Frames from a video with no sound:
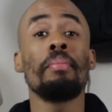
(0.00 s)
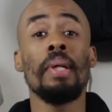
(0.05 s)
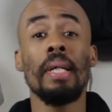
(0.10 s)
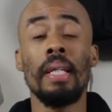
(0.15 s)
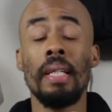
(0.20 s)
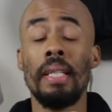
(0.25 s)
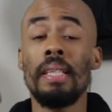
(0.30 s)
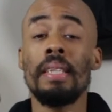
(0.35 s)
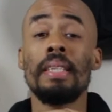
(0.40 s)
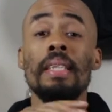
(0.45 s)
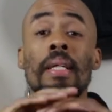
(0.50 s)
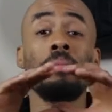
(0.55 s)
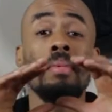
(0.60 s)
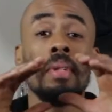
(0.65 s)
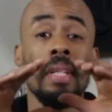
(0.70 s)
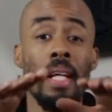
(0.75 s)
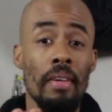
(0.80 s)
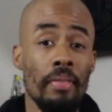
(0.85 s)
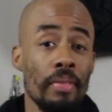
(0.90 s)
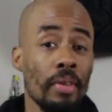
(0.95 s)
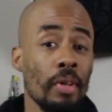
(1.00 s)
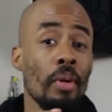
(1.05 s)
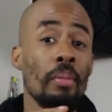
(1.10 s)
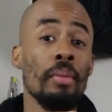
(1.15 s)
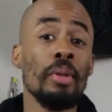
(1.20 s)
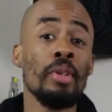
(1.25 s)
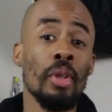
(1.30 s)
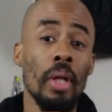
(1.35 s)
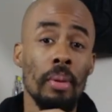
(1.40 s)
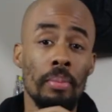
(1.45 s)
because I'm definitely gonna
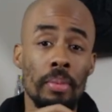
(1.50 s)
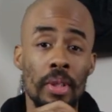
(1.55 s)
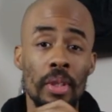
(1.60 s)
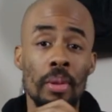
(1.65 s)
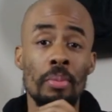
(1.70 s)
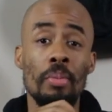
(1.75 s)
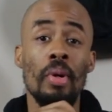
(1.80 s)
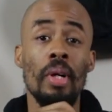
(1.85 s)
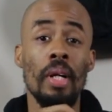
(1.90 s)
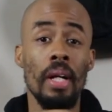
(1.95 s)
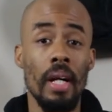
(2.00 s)
be dropping some more